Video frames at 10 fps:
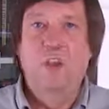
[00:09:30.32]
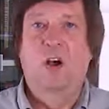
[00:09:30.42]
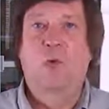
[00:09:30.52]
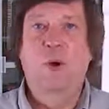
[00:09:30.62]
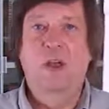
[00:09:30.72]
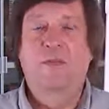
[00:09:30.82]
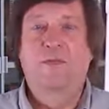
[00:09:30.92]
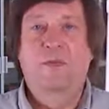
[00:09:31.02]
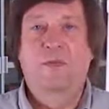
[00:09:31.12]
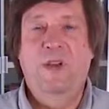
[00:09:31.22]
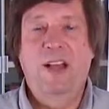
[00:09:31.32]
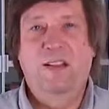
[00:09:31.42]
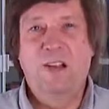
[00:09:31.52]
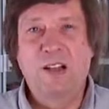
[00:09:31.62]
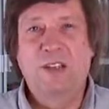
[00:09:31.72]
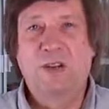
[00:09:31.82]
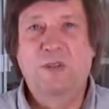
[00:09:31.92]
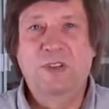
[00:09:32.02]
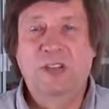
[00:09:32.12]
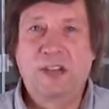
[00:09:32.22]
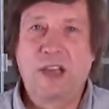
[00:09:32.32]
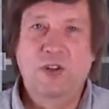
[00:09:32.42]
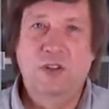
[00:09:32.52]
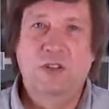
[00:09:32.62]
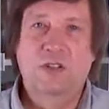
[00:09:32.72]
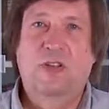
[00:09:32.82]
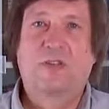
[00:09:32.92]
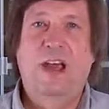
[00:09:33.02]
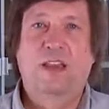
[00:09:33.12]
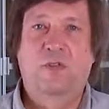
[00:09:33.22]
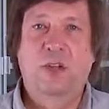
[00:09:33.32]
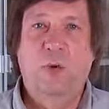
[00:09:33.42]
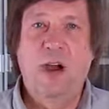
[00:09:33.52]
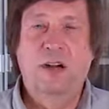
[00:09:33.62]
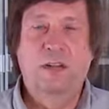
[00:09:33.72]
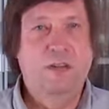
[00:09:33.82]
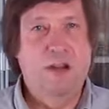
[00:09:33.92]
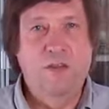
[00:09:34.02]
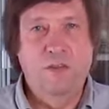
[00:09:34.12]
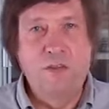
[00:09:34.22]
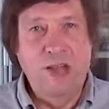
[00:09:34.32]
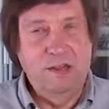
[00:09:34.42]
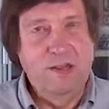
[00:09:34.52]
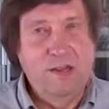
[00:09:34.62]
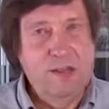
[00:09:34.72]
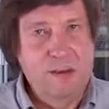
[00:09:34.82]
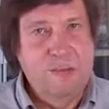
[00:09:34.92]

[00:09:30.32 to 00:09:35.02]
We've had lots of discussions that required a lot of mental